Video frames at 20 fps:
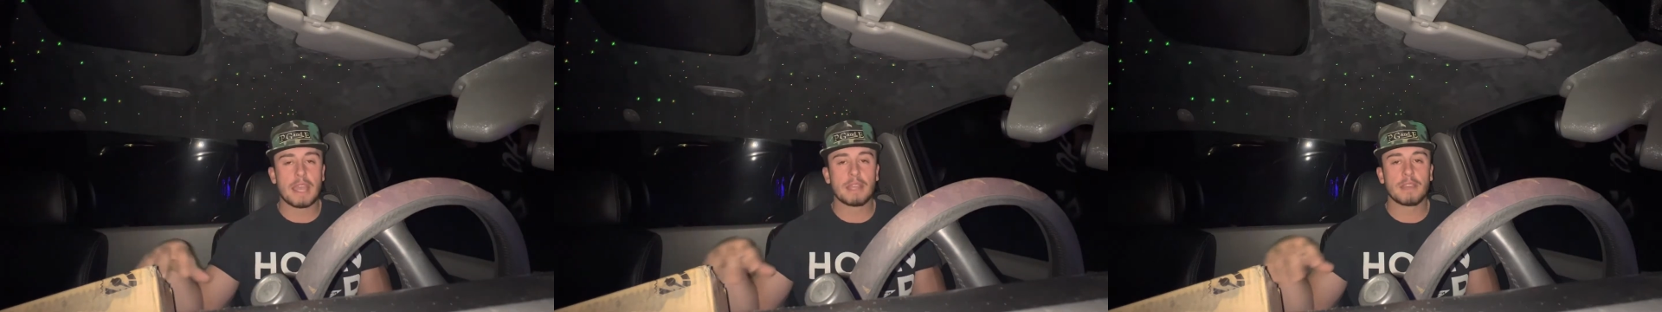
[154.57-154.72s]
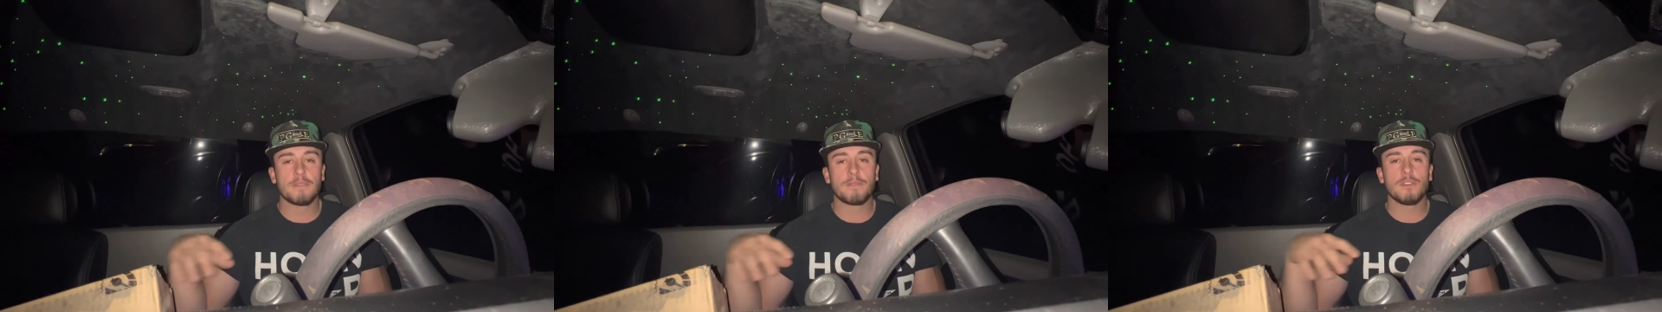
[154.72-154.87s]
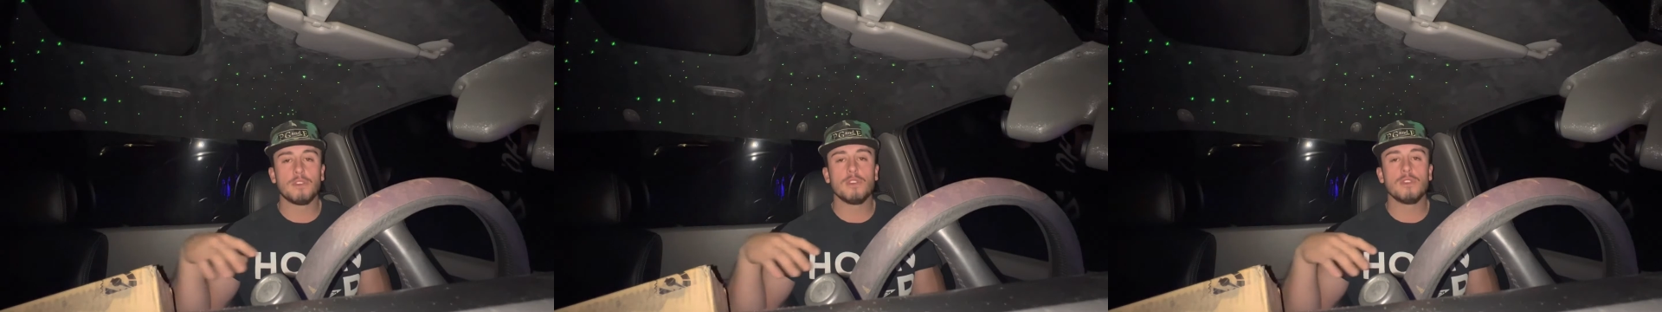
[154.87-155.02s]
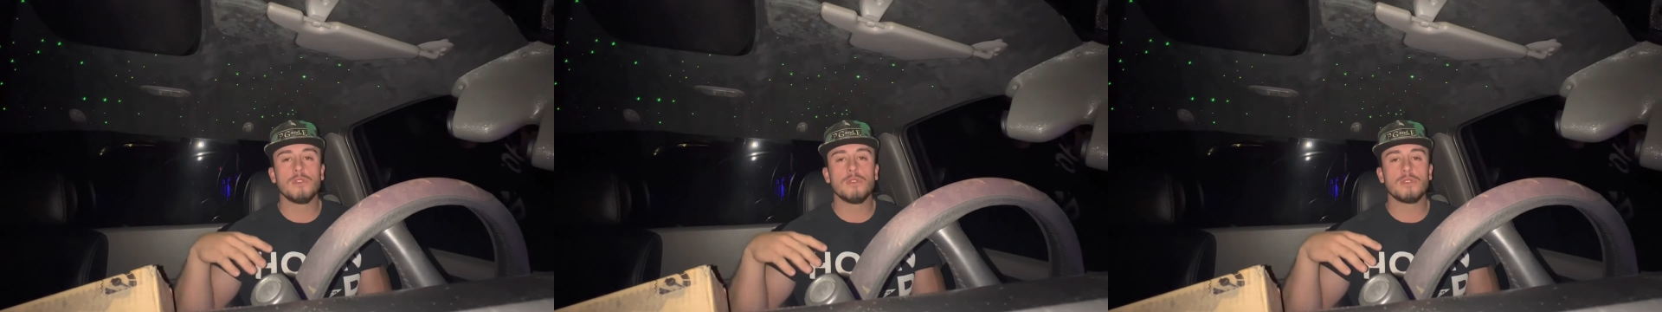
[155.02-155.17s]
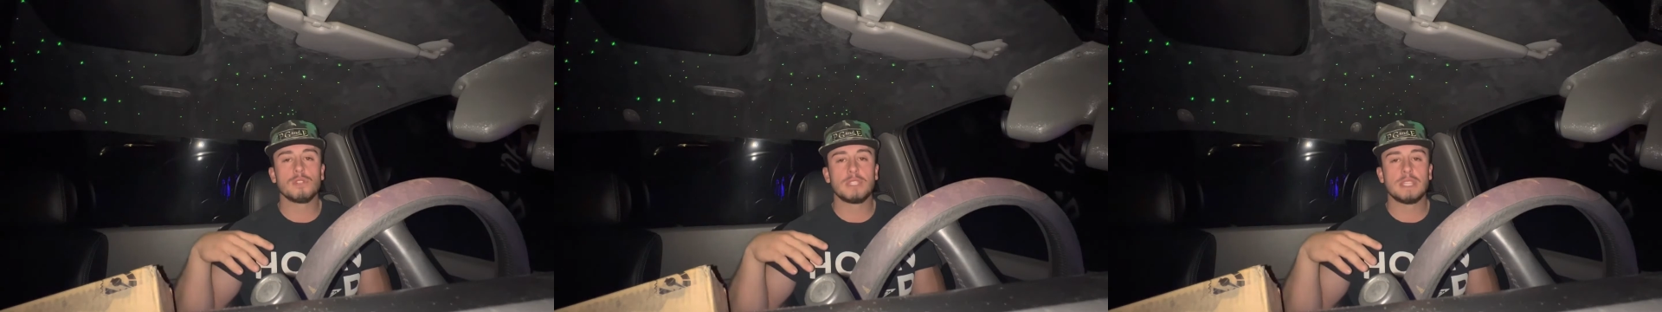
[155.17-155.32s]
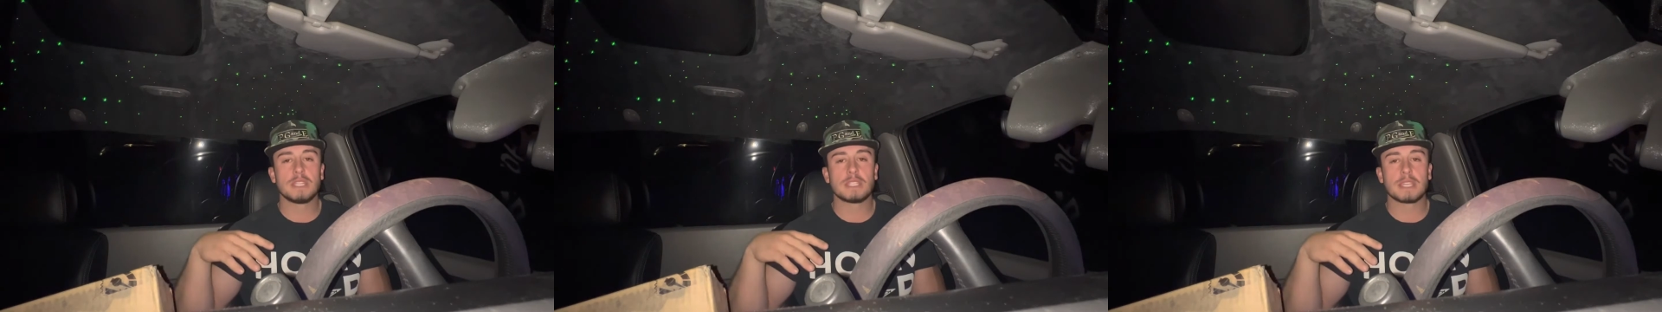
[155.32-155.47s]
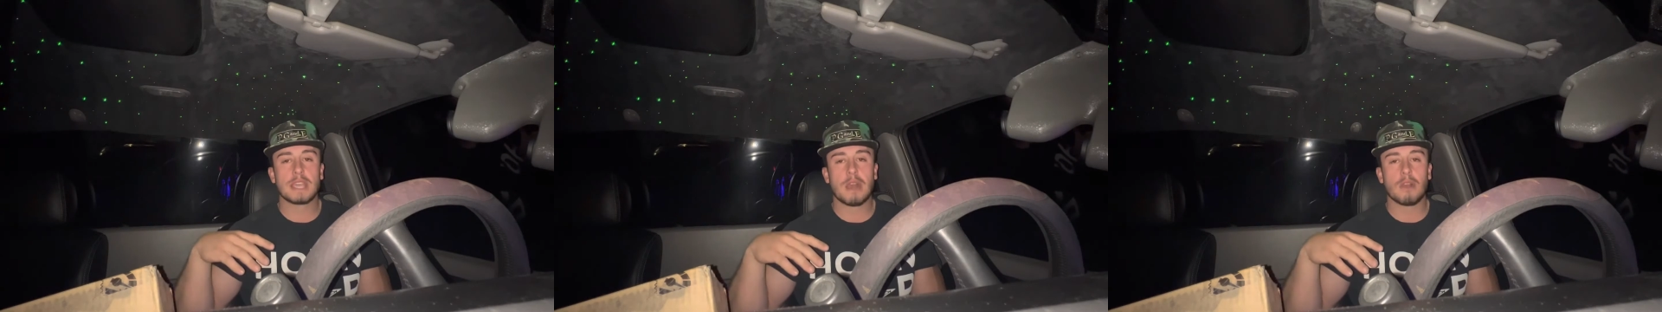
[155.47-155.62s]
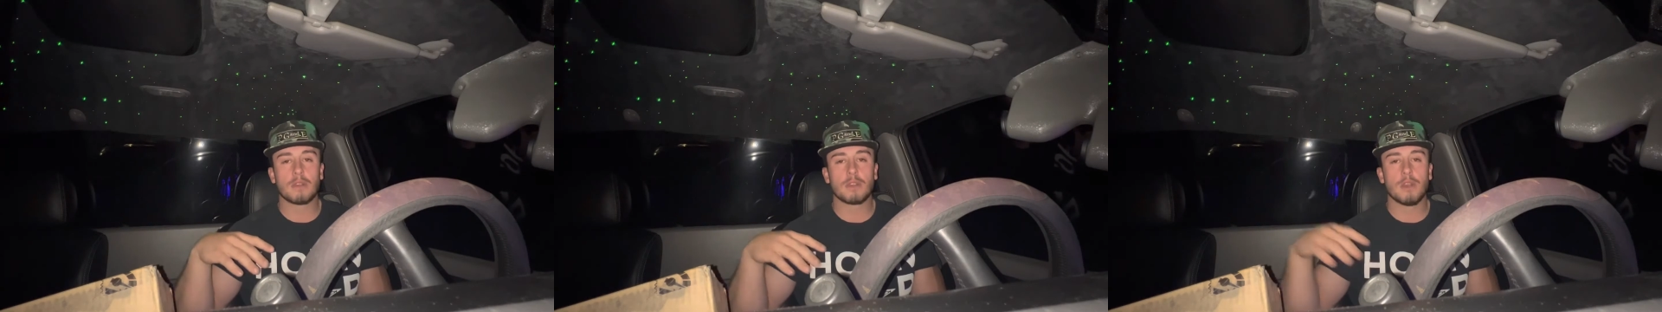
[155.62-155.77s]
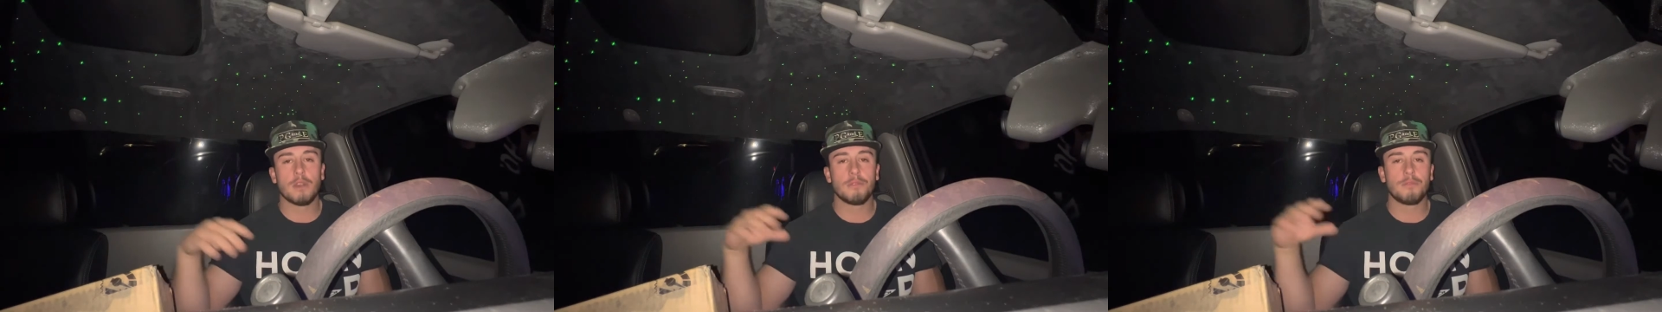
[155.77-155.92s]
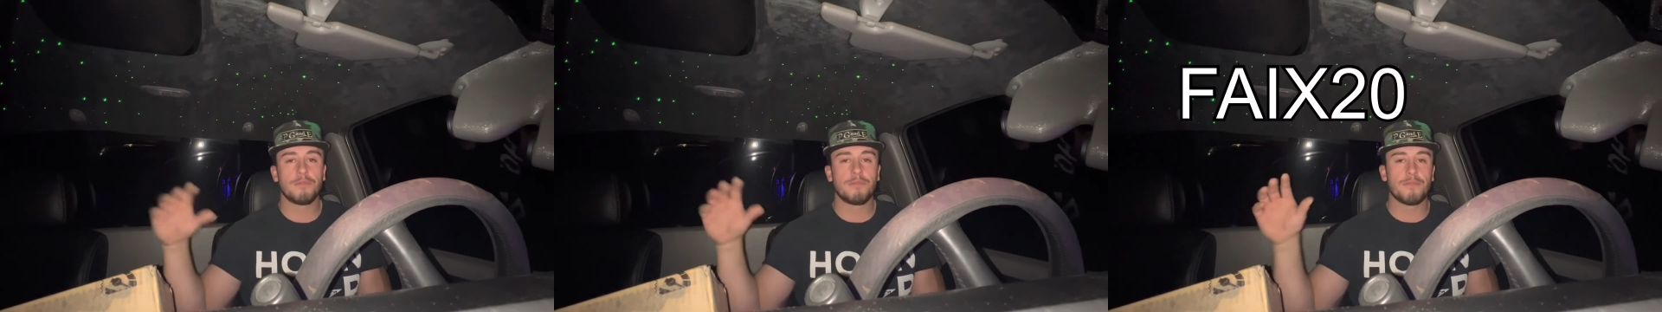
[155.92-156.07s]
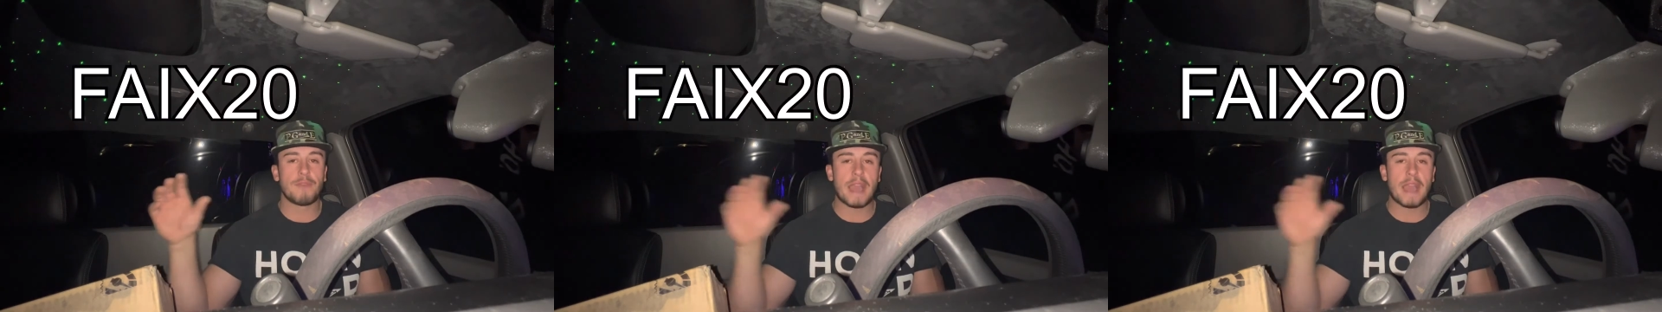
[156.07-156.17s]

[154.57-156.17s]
and if you use discount code